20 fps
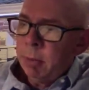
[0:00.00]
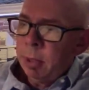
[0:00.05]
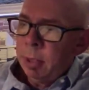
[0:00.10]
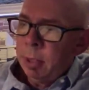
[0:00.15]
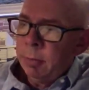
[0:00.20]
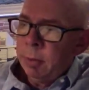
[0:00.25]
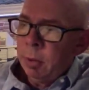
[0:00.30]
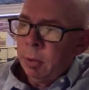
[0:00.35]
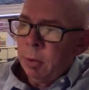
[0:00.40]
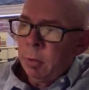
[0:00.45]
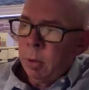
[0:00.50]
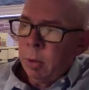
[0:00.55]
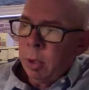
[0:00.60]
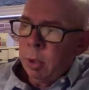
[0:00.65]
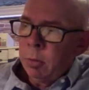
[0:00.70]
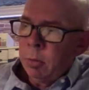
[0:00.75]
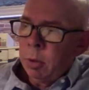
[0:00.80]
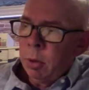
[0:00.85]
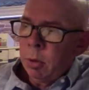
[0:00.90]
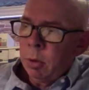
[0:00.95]
if you're
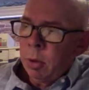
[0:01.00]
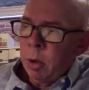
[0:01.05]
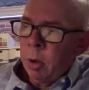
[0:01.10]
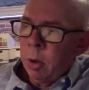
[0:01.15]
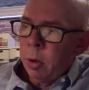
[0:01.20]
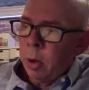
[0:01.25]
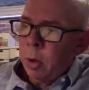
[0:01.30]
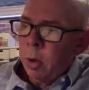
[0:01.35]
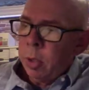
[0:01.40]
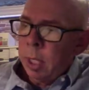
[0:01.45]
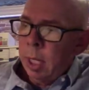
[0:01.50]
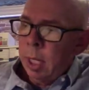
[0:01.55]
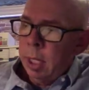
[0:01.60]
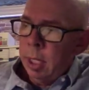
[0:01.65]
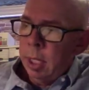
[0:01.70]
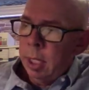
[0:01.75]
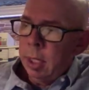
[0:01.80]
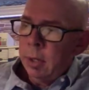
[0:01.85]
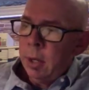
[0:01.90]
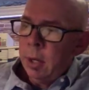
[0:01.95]
quote-unquote
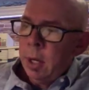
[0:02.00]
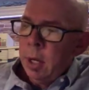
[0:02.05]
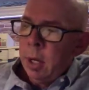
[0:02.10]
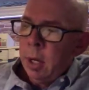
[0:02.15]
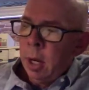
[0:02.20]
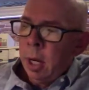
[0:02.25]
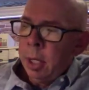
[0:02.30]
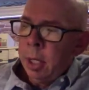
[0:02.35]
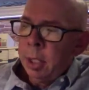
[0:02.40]
co-locating on a